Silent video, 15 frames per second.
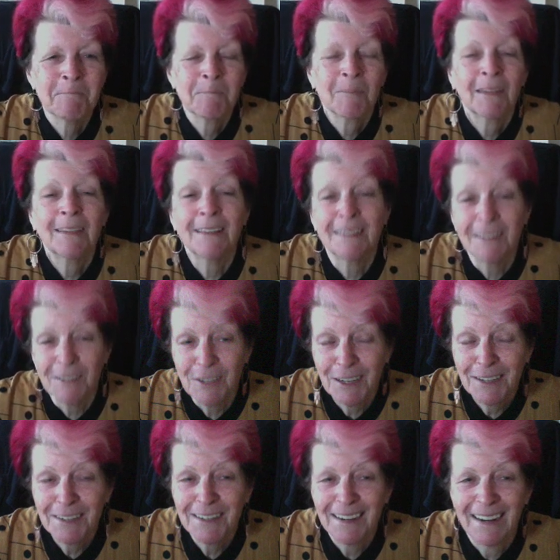The
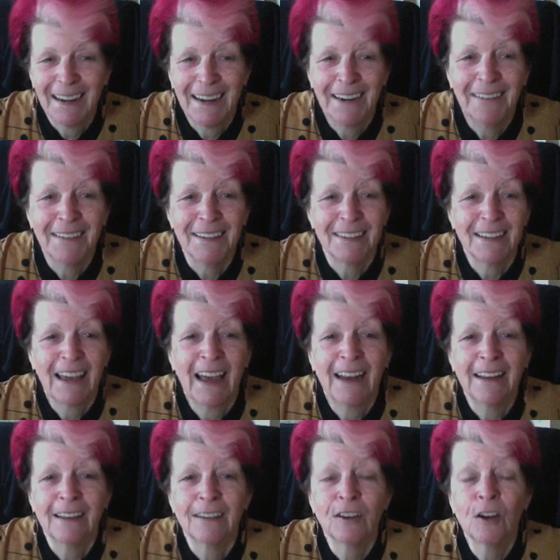suggestion here is
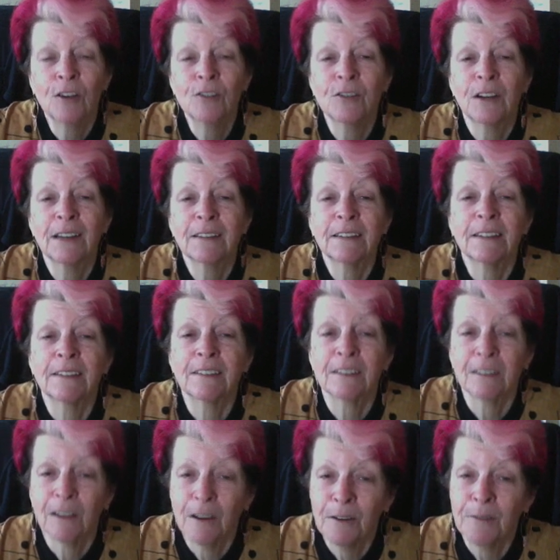adding a contrasting
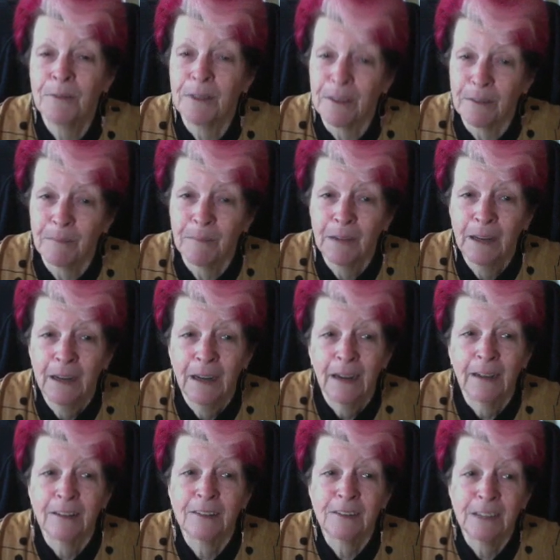slow rhythm.
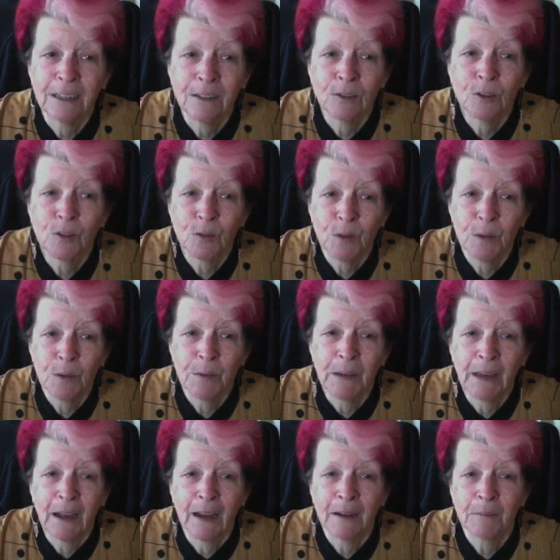A single sweeping
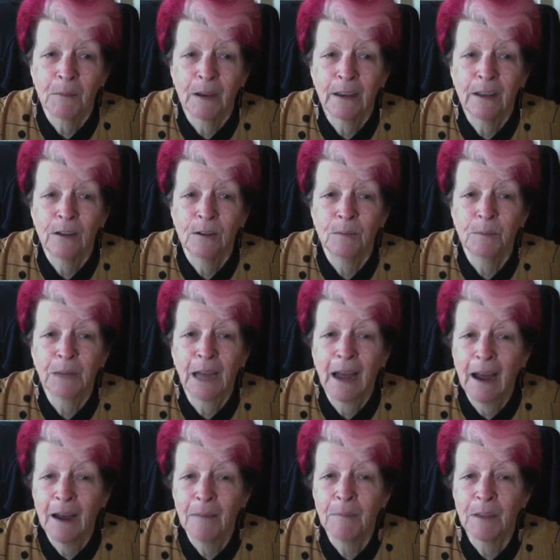arc might help
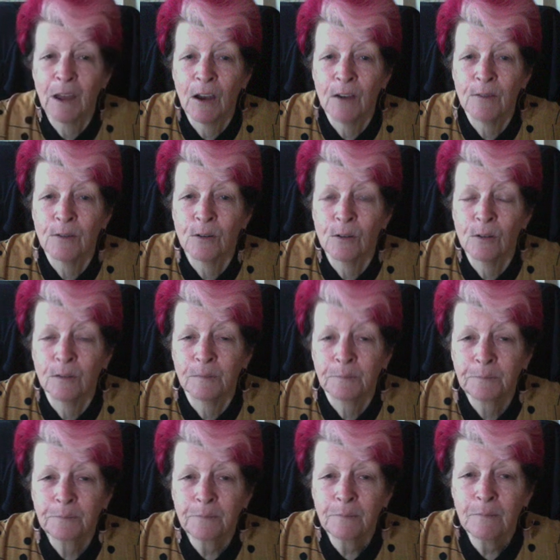calm the overall
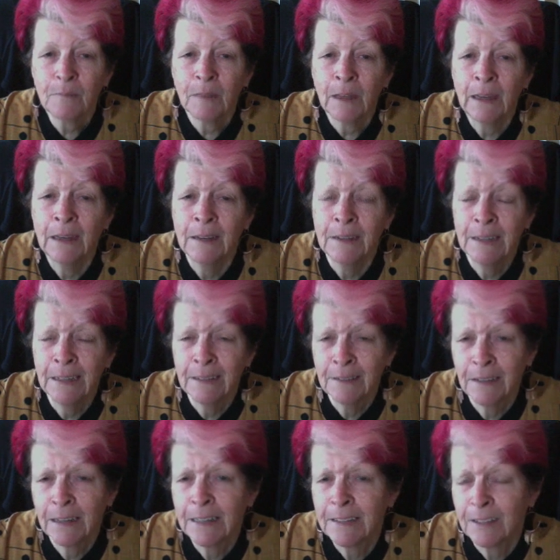
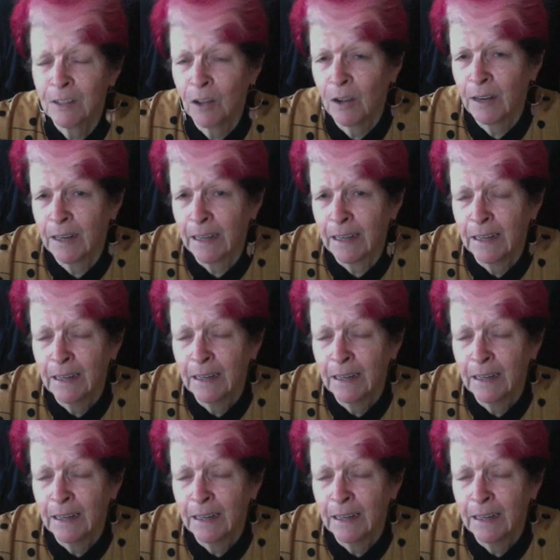intensity slightly.